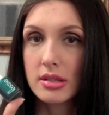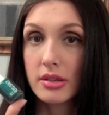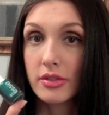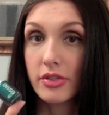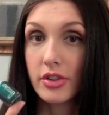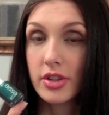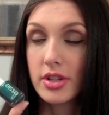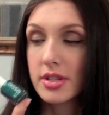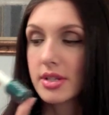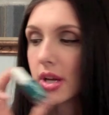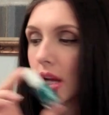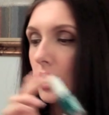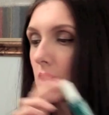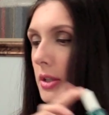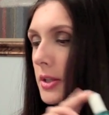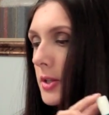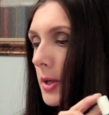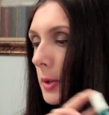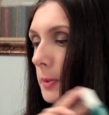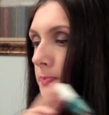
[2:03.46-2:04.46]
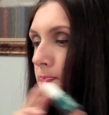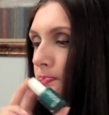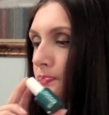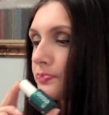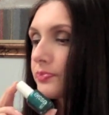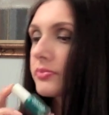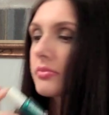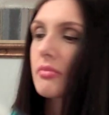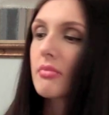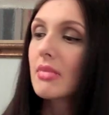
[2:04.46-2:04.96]
it for this color, so
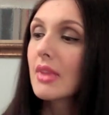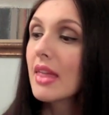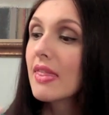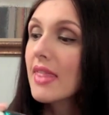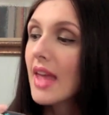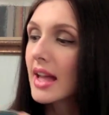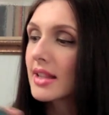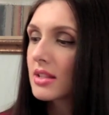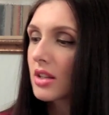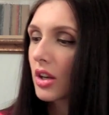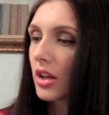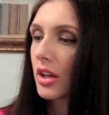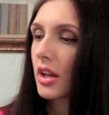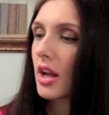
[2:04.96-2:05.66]
that's a good